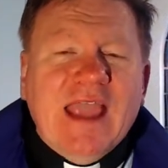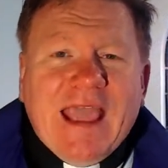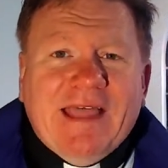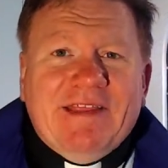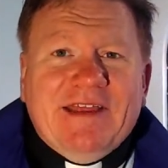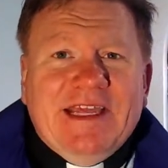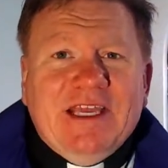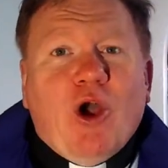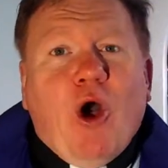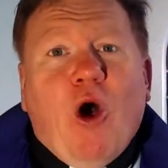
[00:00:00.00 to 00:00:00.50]
and
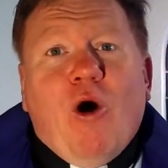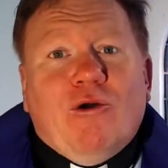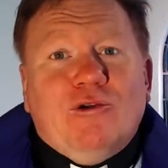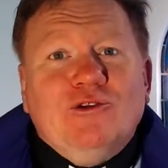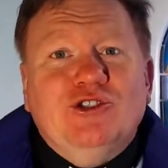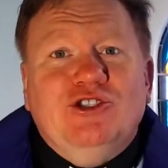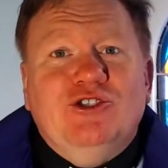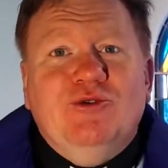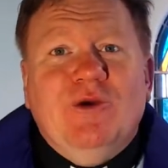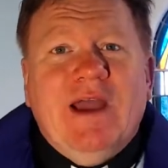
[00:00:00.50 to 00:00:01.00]
that He
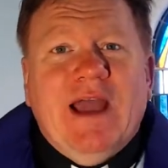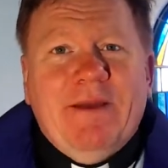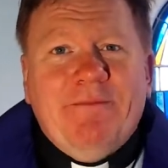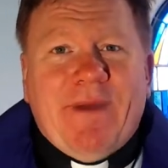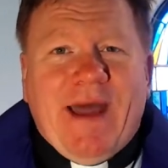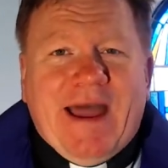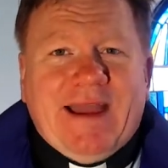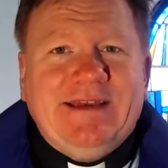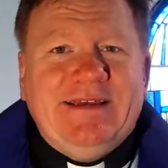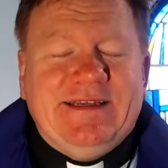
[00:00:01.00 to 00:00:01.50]
calls you
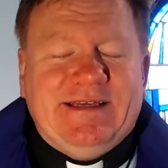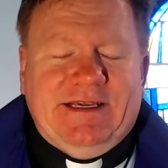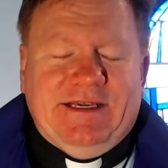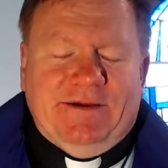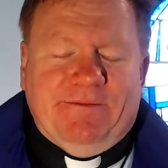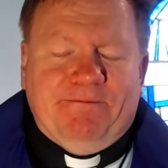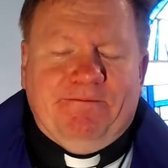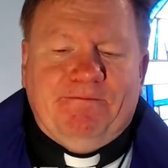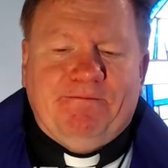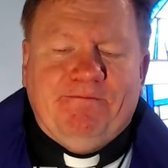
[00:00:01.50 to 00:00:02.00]
back to
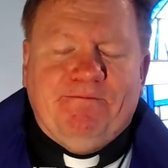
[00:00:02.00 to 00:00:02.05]
Him.